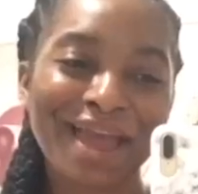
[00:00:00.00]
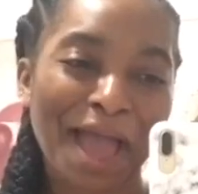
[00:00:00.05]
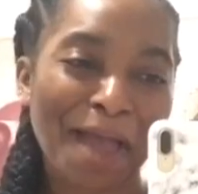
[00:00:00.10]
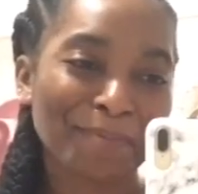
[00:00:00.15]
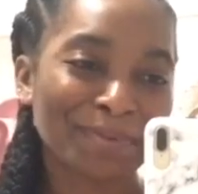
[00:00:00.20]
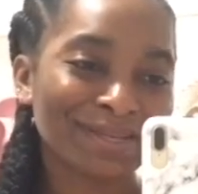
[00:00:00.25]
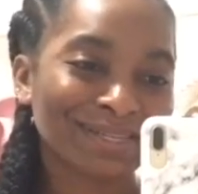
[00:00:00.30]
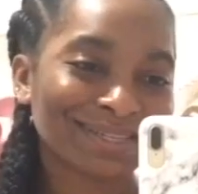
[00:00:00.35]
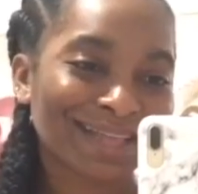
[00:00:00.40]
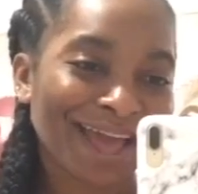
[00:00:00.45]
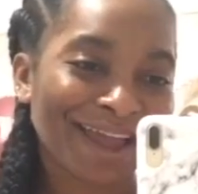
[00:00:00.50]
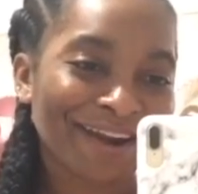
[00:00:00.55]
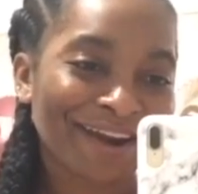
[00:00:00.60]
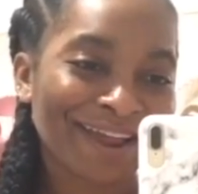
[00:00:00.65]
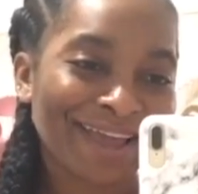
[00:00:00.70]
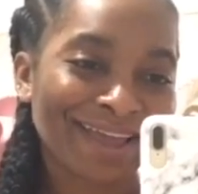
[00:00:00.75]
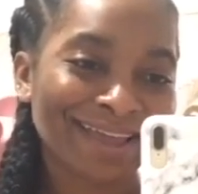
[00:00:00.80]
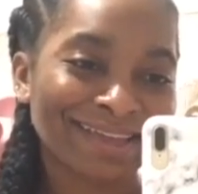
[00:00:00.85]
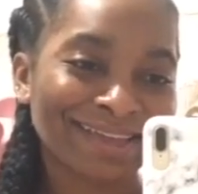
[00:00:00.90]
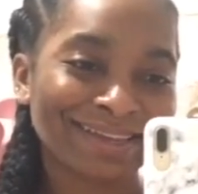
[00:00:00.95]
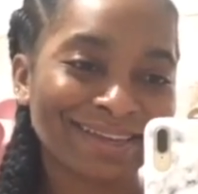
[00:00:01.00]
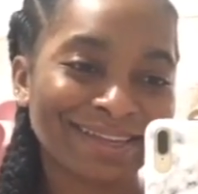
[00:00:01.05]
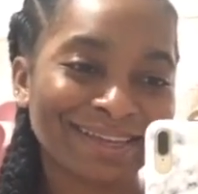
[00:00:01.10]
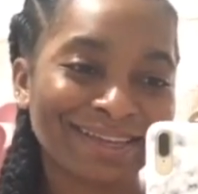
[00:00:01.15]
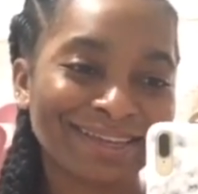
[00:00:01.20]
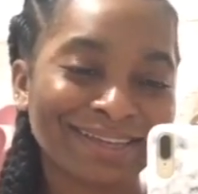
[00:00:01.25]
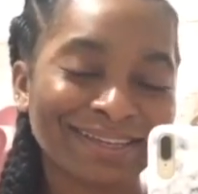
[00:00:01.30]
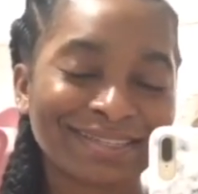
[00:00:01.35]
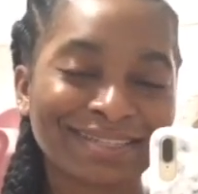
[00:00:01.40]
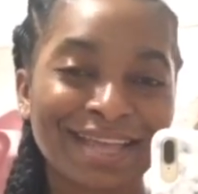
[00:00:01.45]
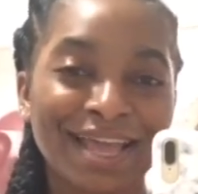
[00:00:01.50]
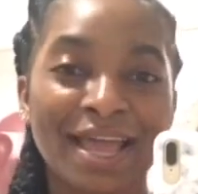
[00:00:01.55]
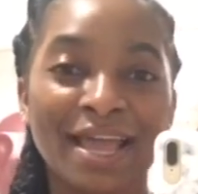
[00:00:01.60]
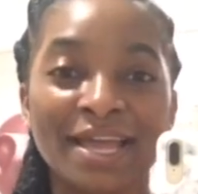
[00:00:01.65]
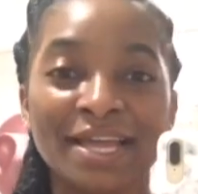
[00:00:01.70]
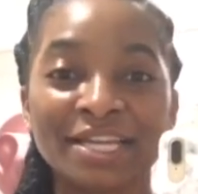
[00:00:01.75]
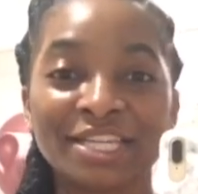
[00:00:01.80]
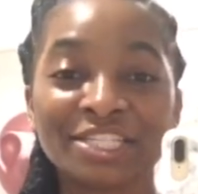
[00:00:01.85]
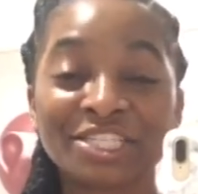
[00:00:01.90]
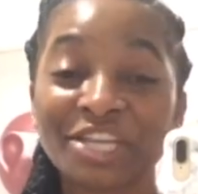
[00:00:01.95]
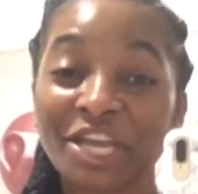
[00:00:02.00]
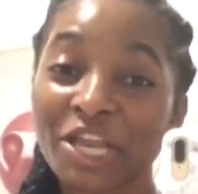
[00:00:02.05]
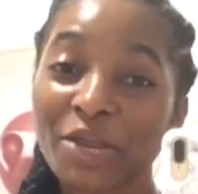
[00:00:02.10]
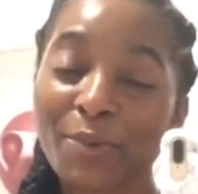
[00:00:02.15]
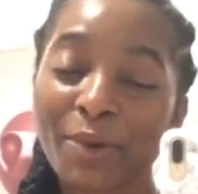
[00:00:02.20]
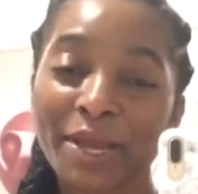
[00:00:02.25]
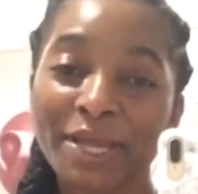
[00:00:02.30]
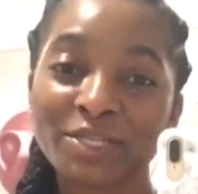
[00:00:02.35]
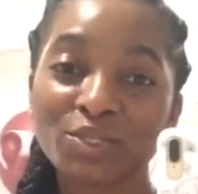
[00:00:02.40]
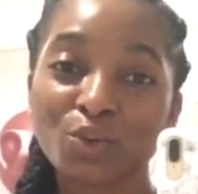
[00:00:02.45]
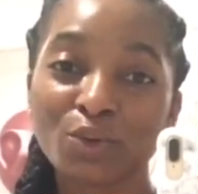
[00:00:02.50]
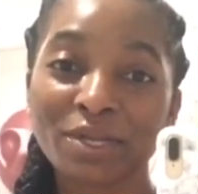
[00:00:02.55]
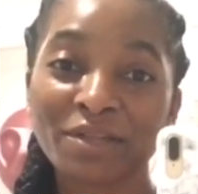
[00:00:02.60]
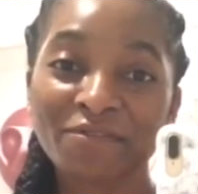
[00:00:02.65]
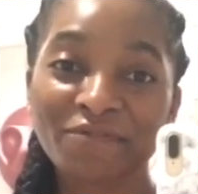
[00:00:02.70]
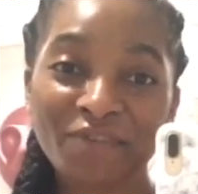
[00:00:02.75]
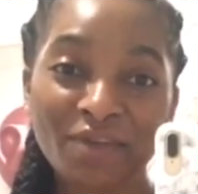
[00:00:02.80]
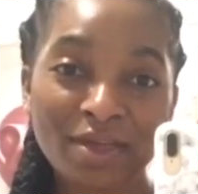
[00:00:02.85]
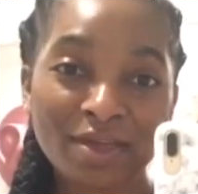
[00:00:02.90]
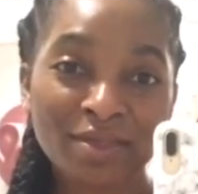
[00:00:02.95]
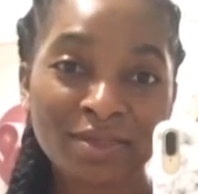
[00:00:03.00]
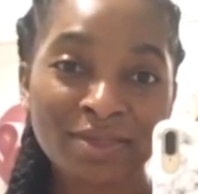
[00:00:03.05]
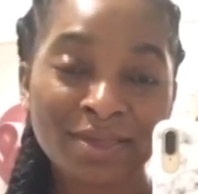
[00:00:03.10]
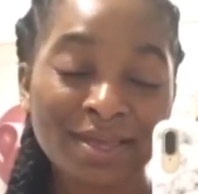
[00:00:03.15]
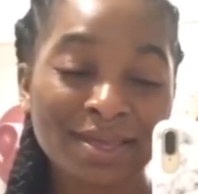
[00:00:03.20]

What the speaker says: happy Saturday. It is January 25th.